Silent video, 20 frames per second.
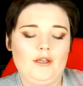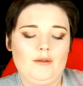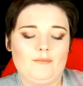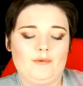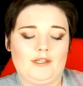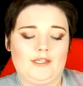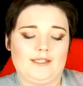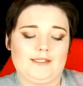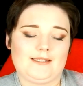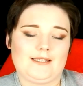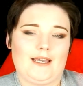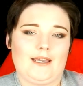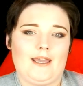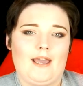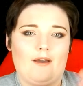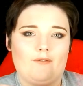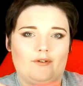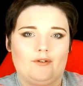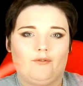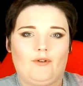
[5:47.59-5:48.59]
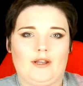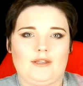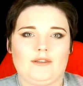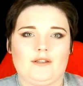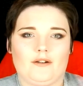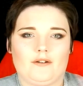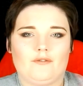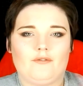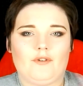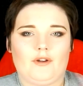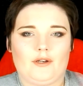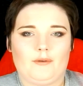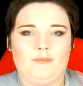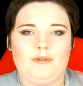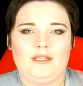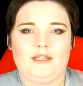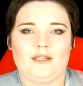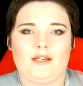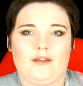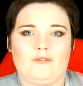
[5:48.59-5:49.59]
because I have it right there in front of
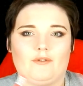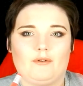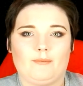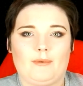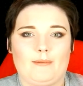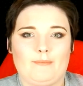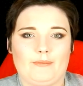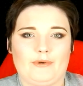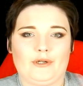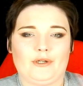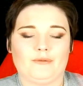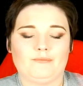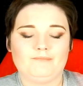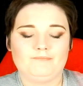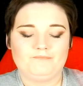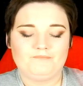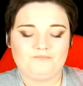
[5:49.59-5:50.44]
me and I remember.